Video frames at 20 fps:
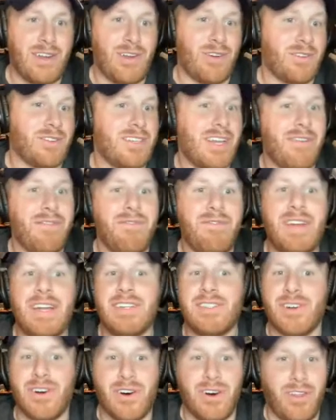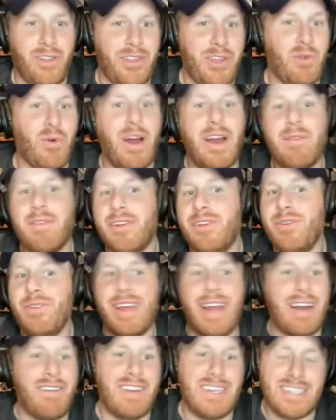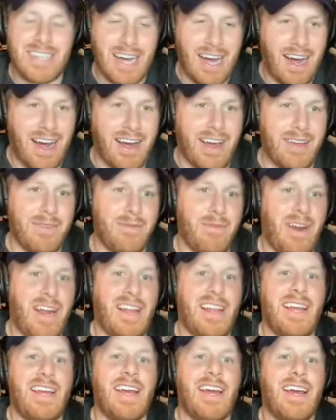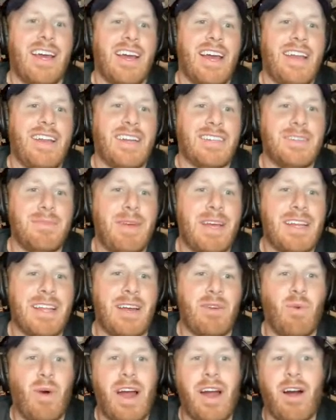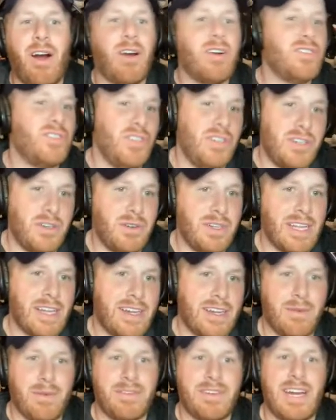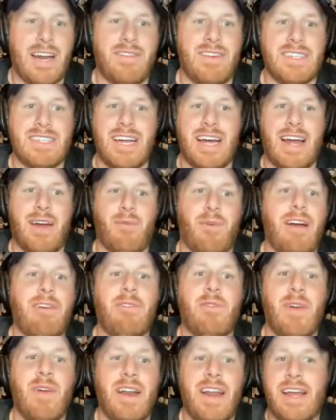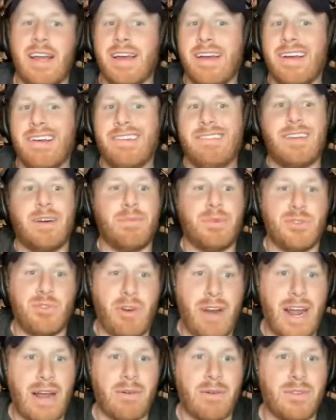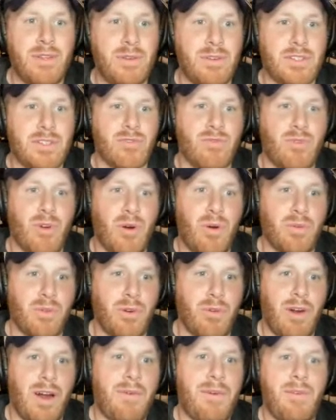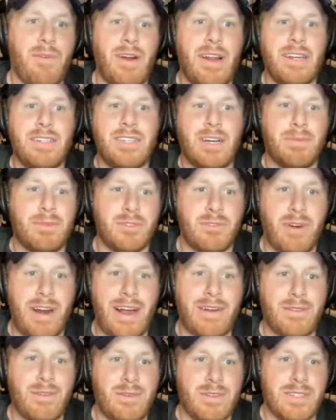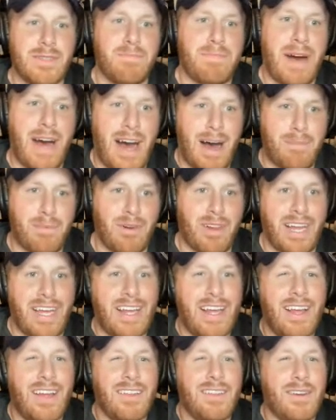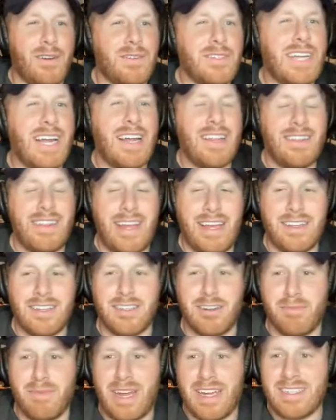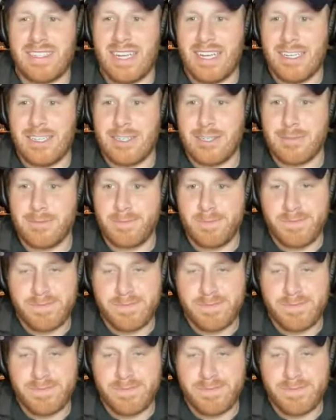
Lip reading: You're 7 feet tall. You want him to do that every time, right? Like it doesn't make why aren't you doing that every time? Why aren't we running double drag with you as the roller? Why are we running double drag with you as the popper? Like those kind of things don't make sense.